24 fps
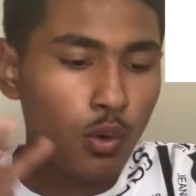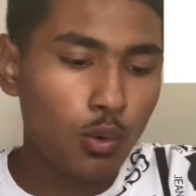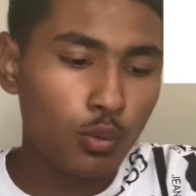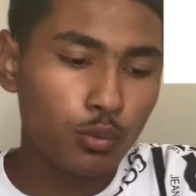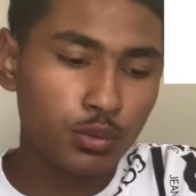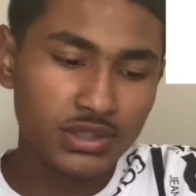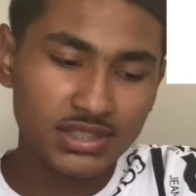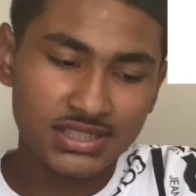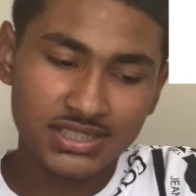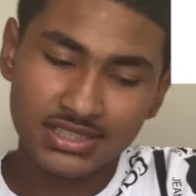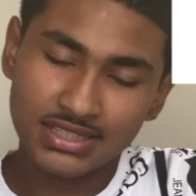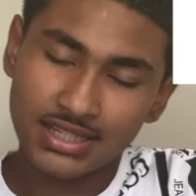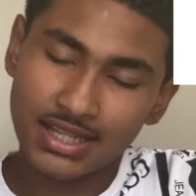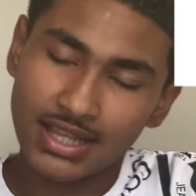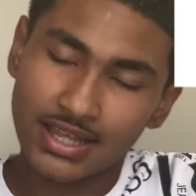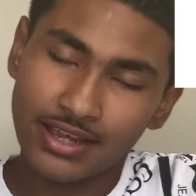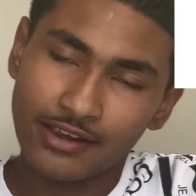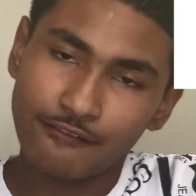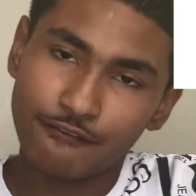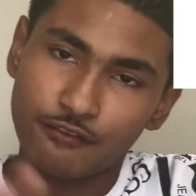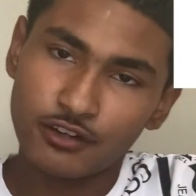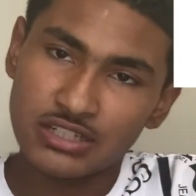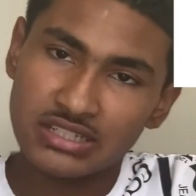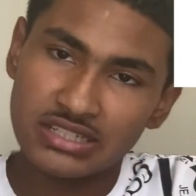
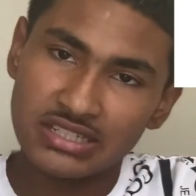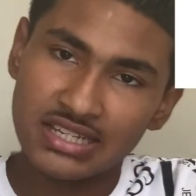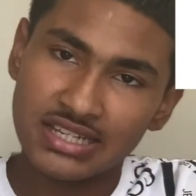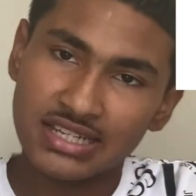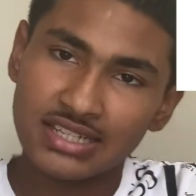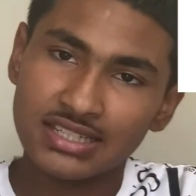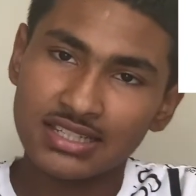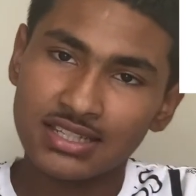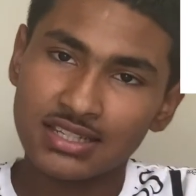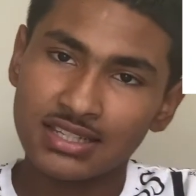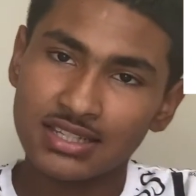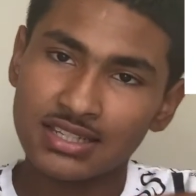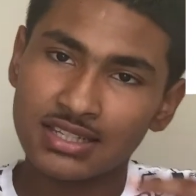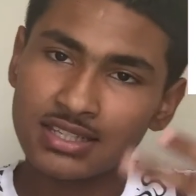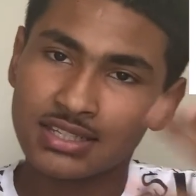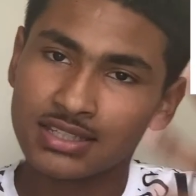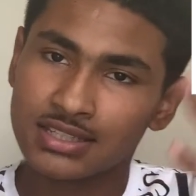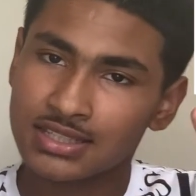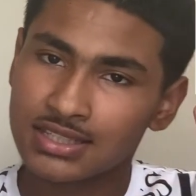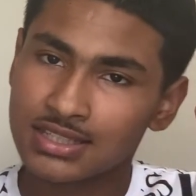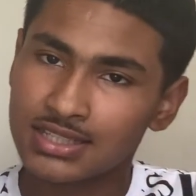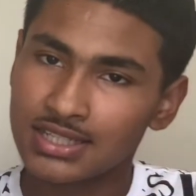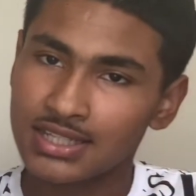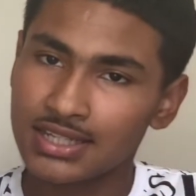reselling for
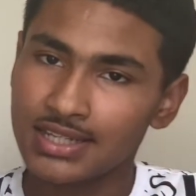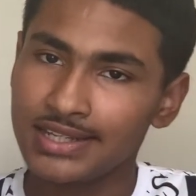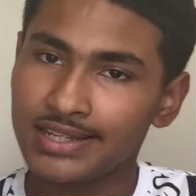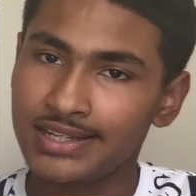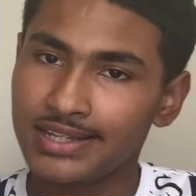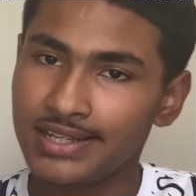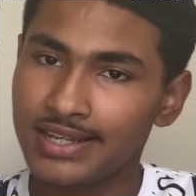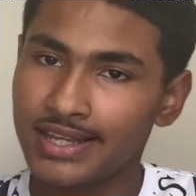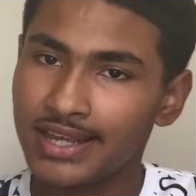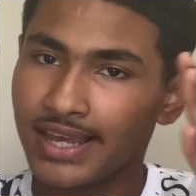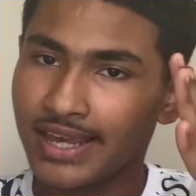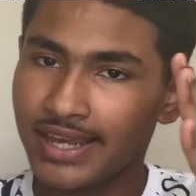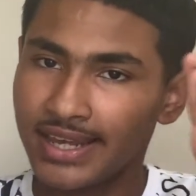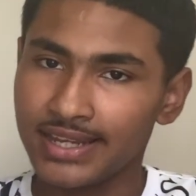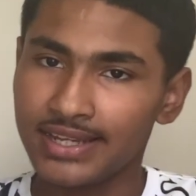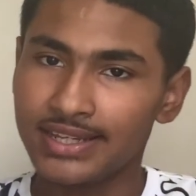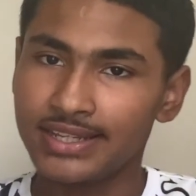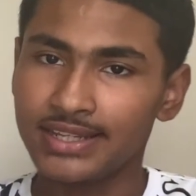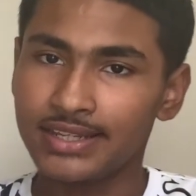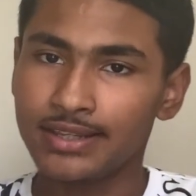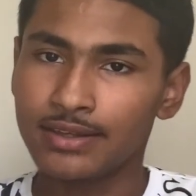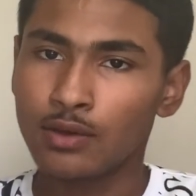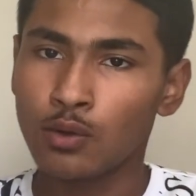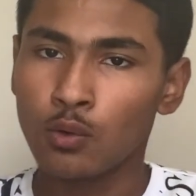sixteen
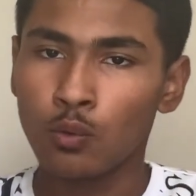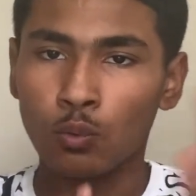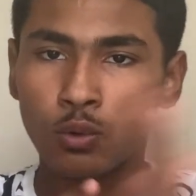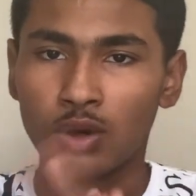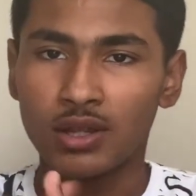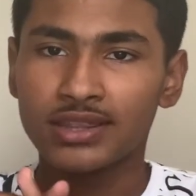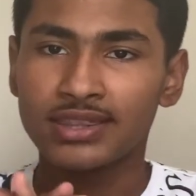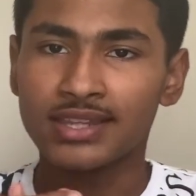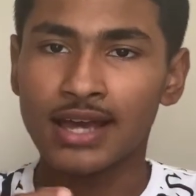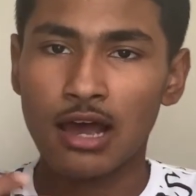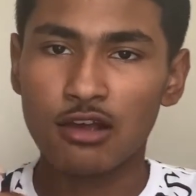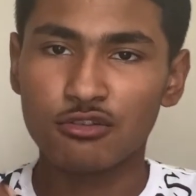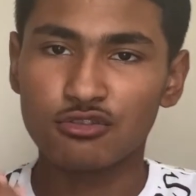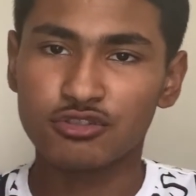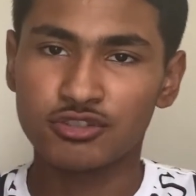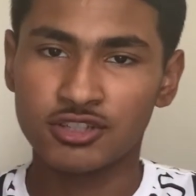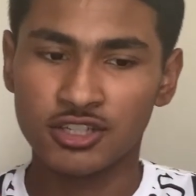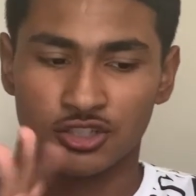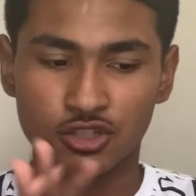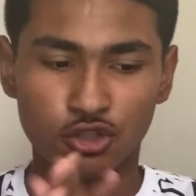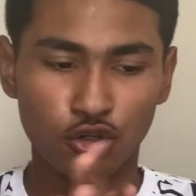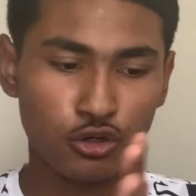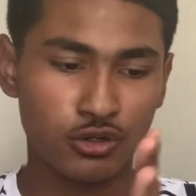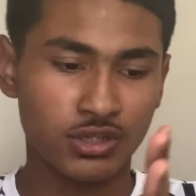eighty, one thousand
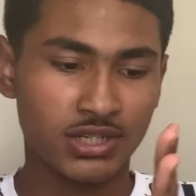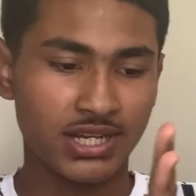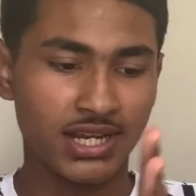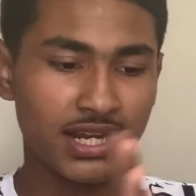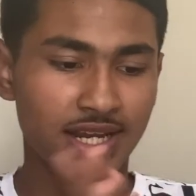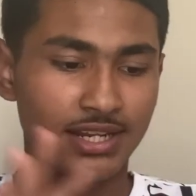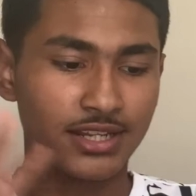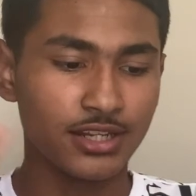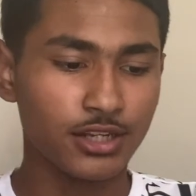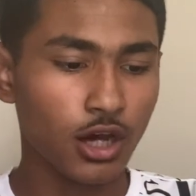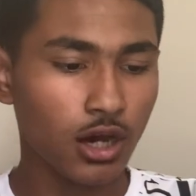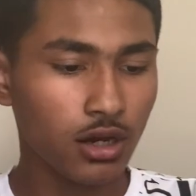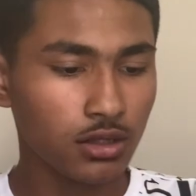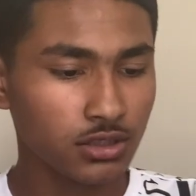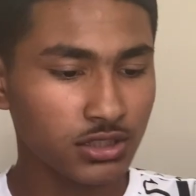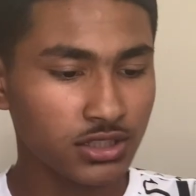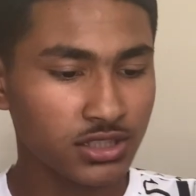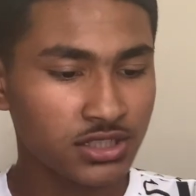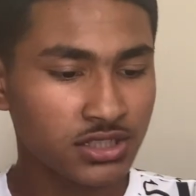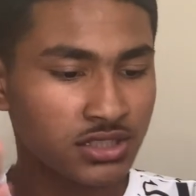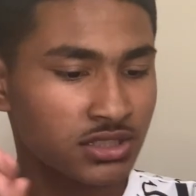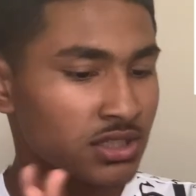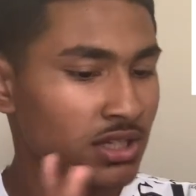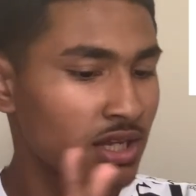six hundred eighty
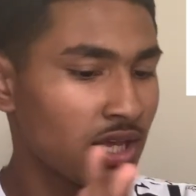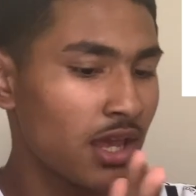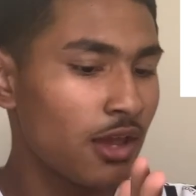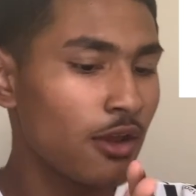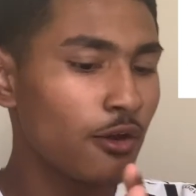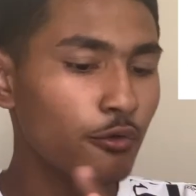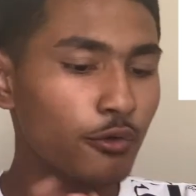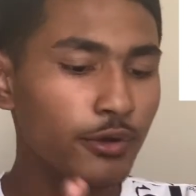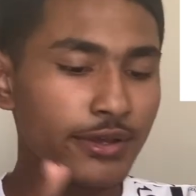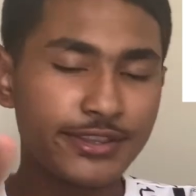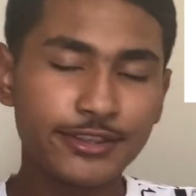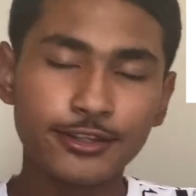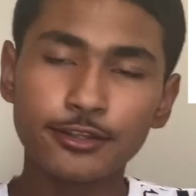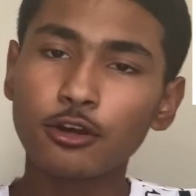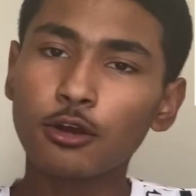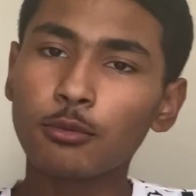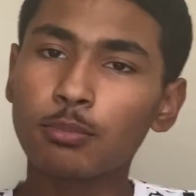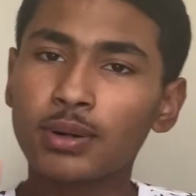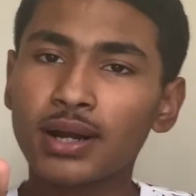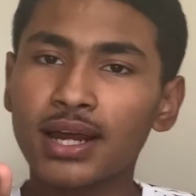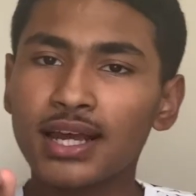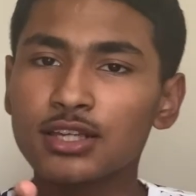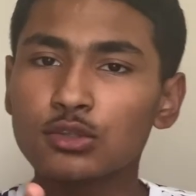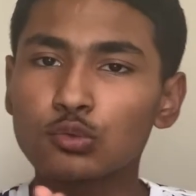dollars. Retail
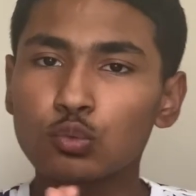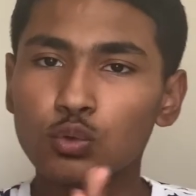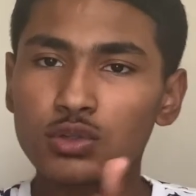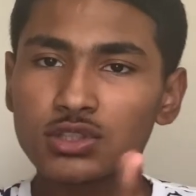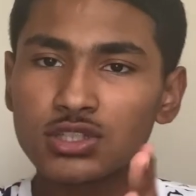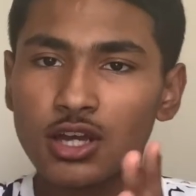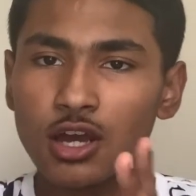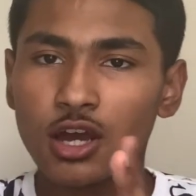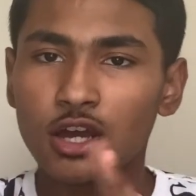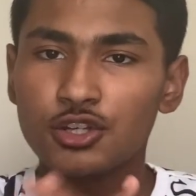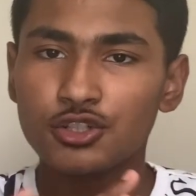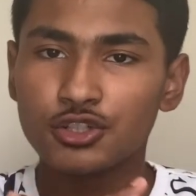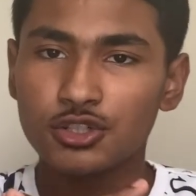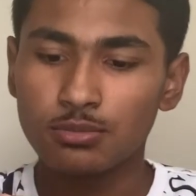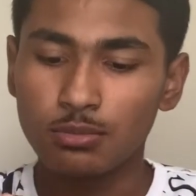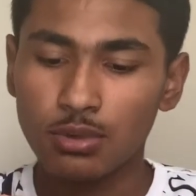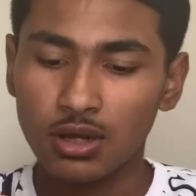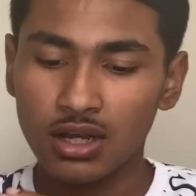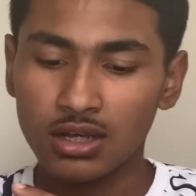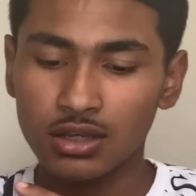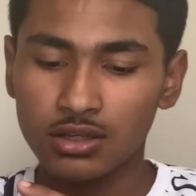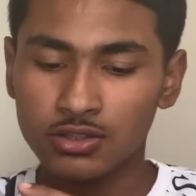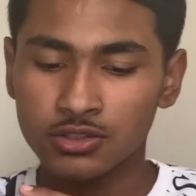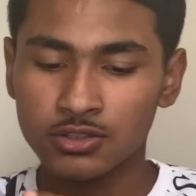price was a hundred
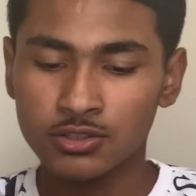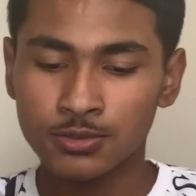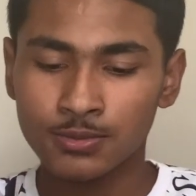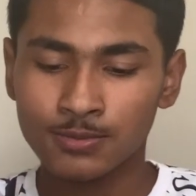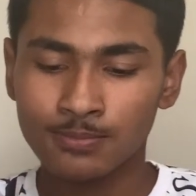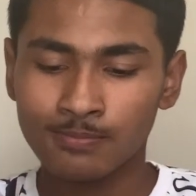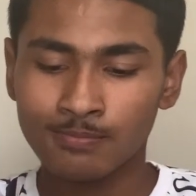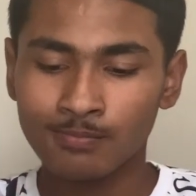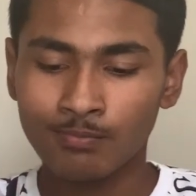bucks.